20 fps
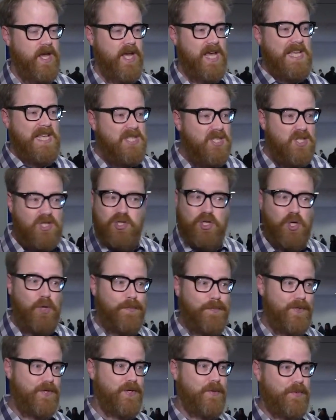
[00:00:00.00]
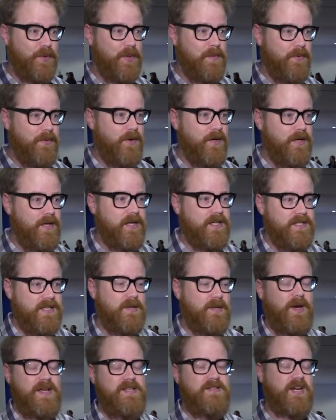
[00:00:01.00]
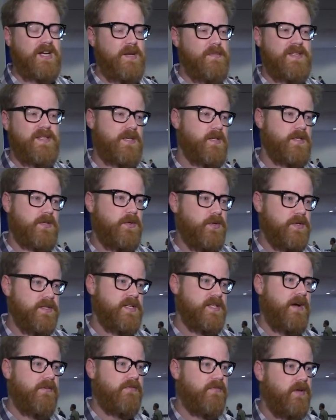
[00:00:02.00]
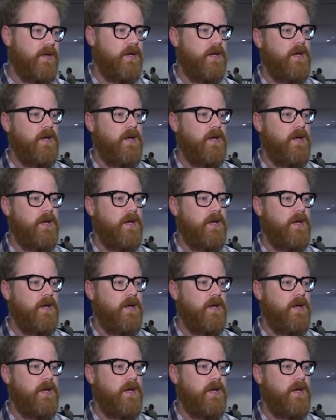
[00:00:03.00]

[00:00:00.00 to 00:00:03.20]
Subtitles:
is super duper important, because otherwise you're going to miss all the cool stuff.